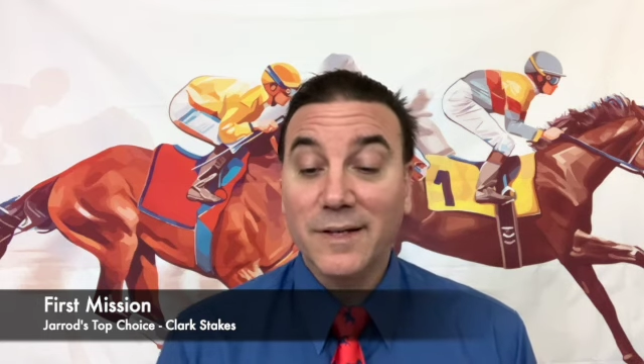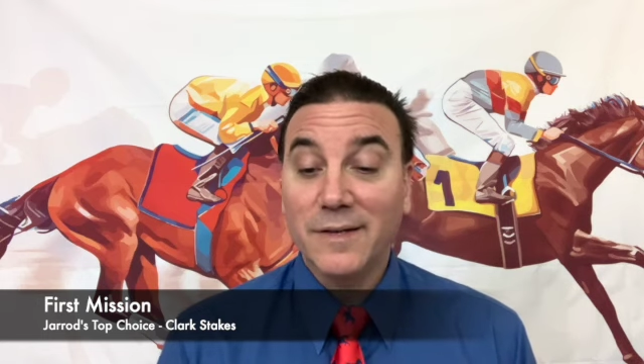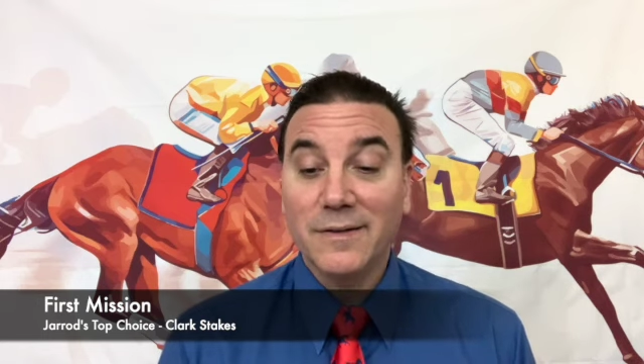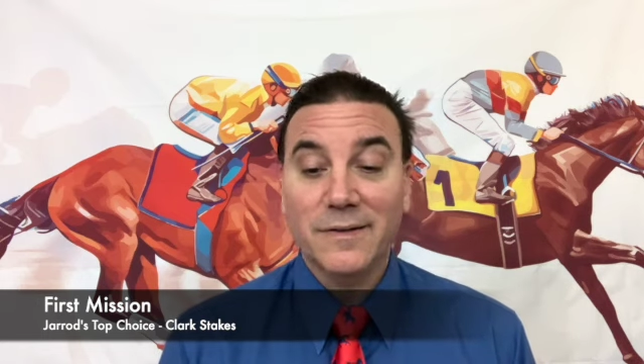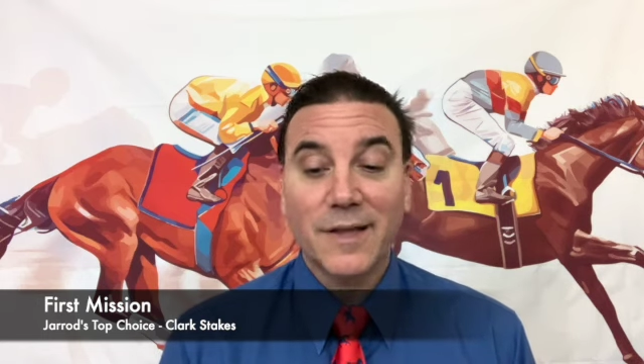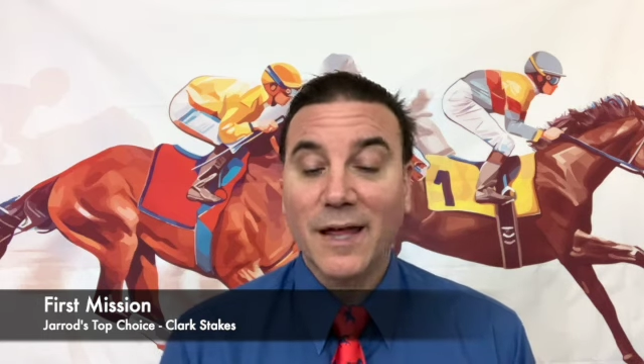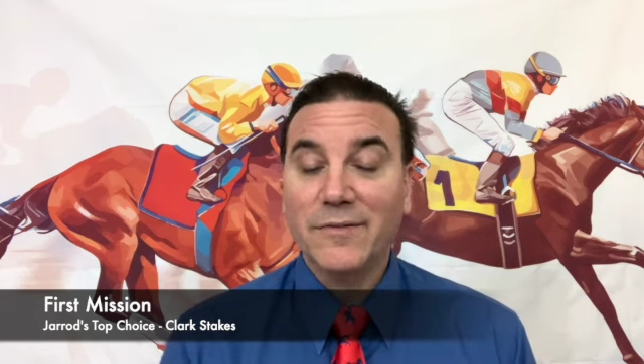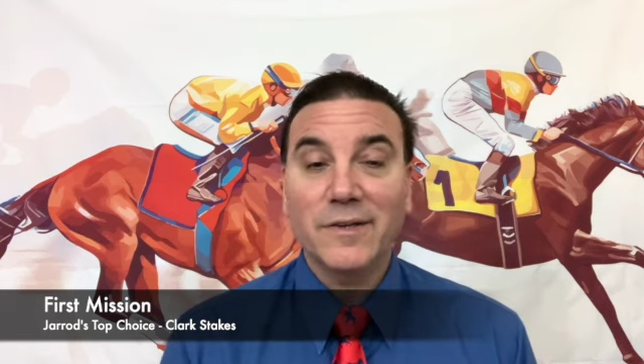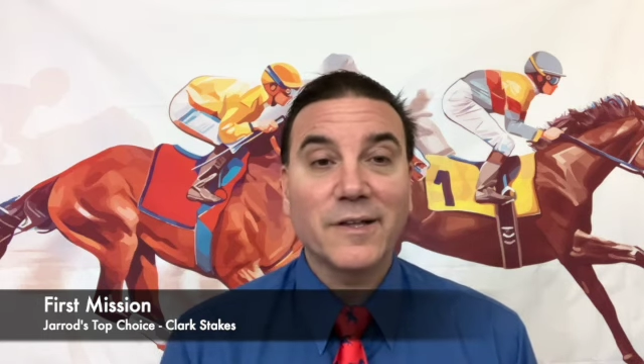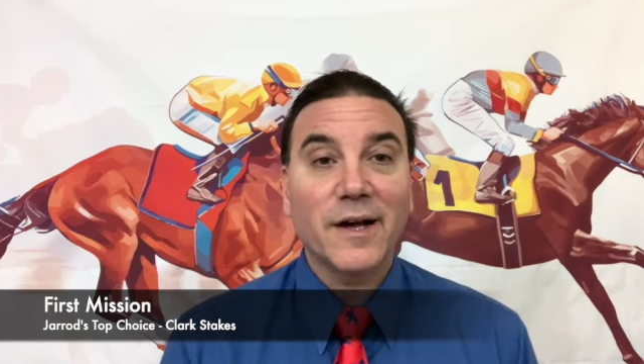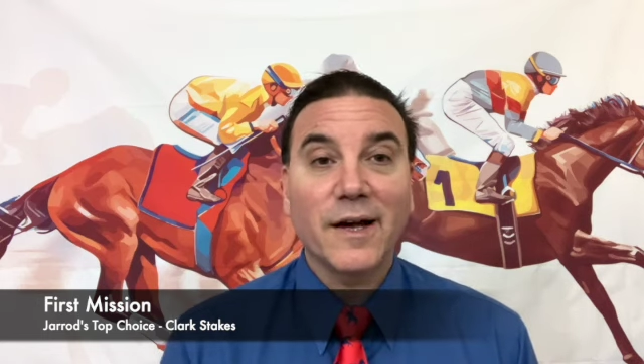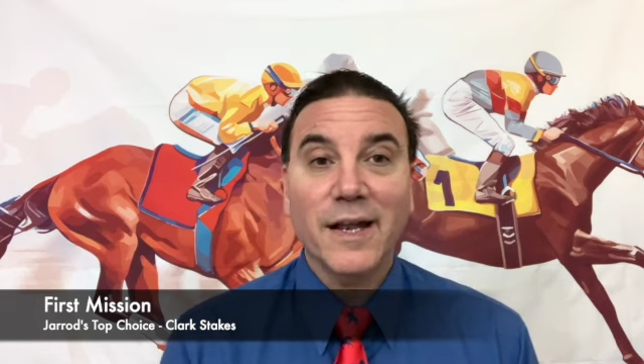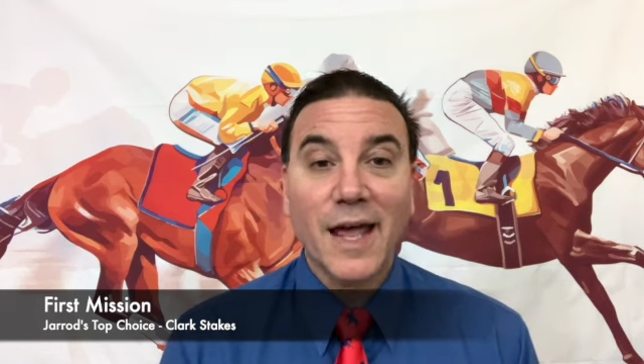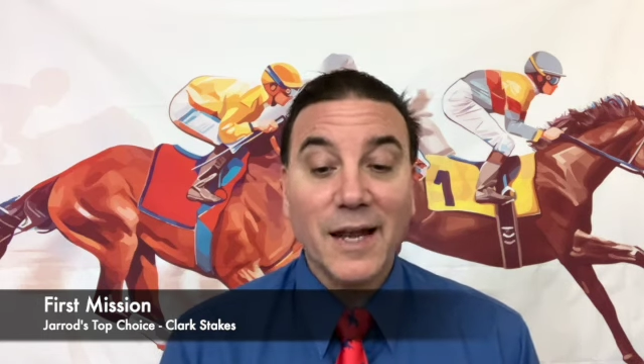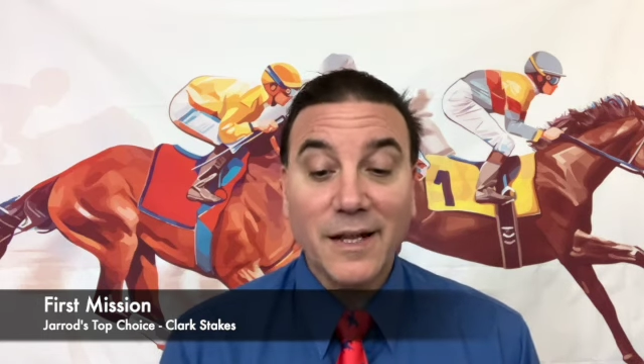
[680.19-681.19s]
He hasn't
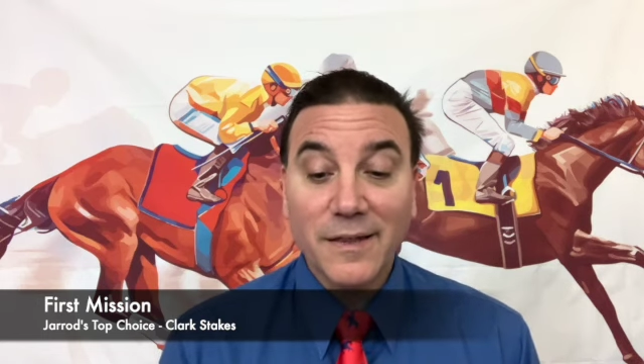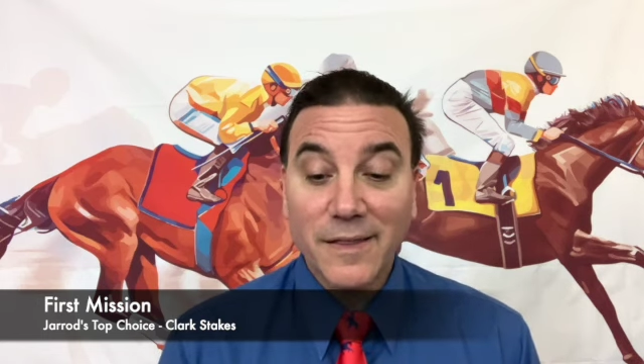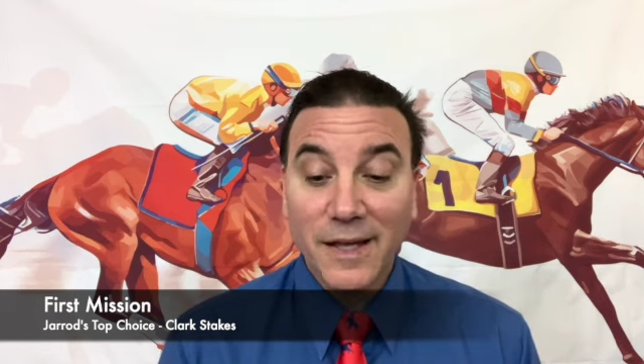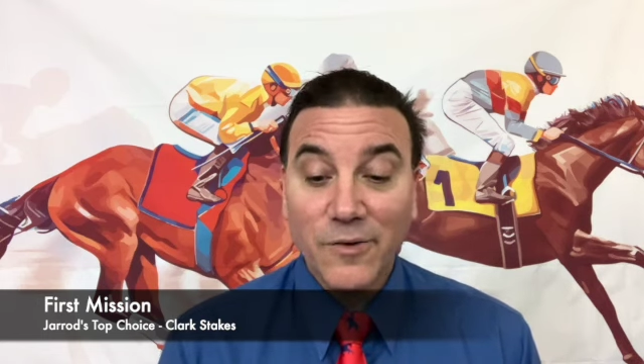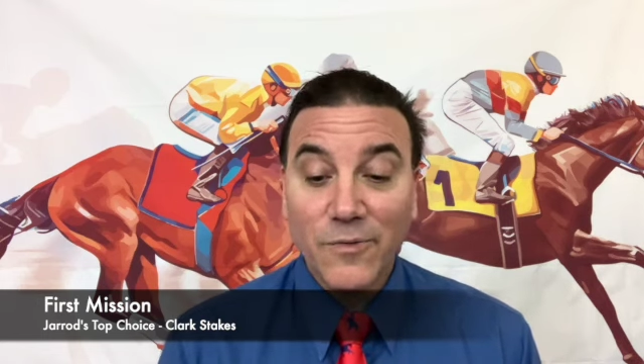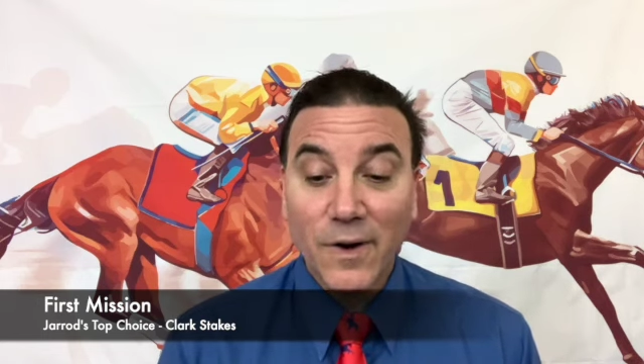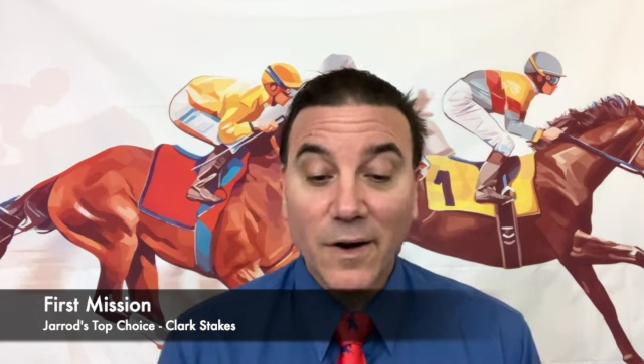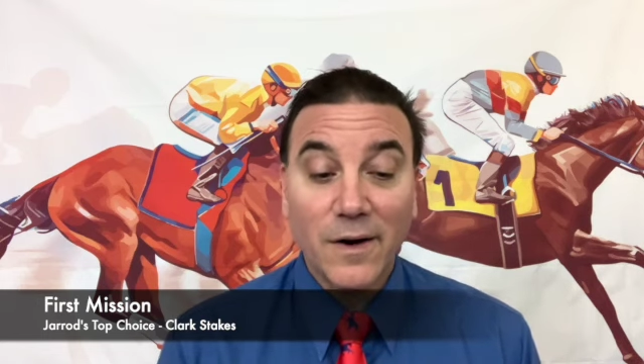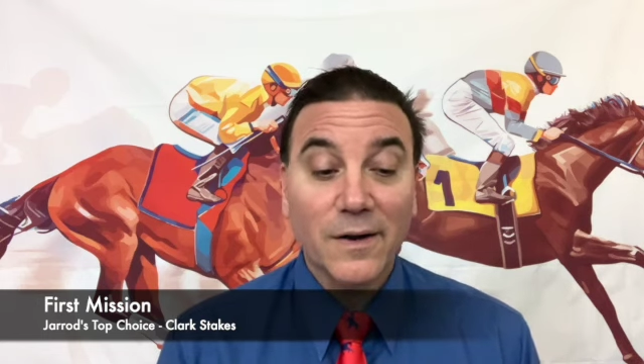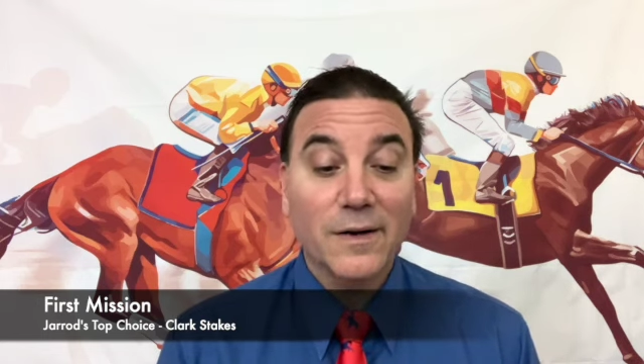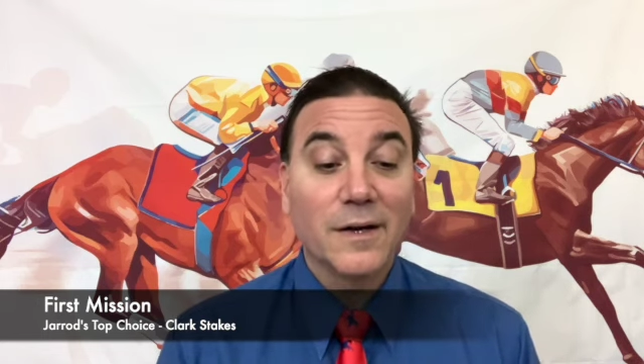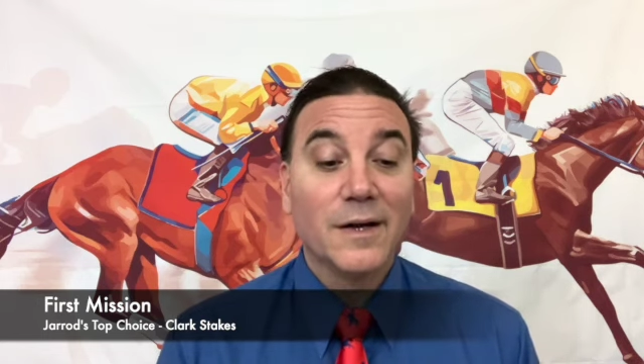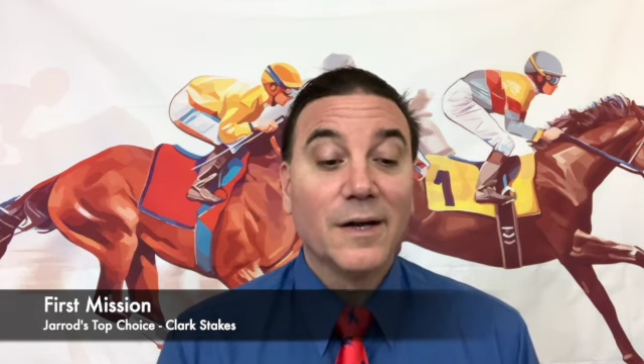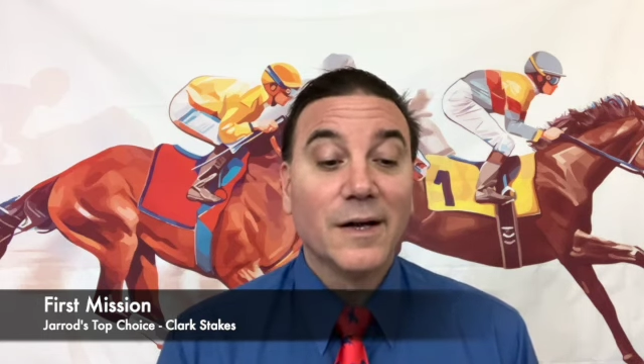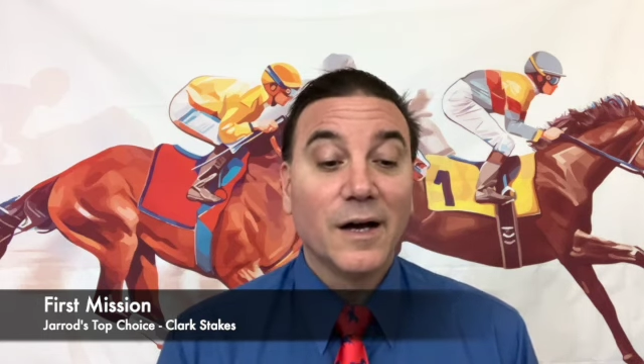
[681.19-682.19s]
done anything wrong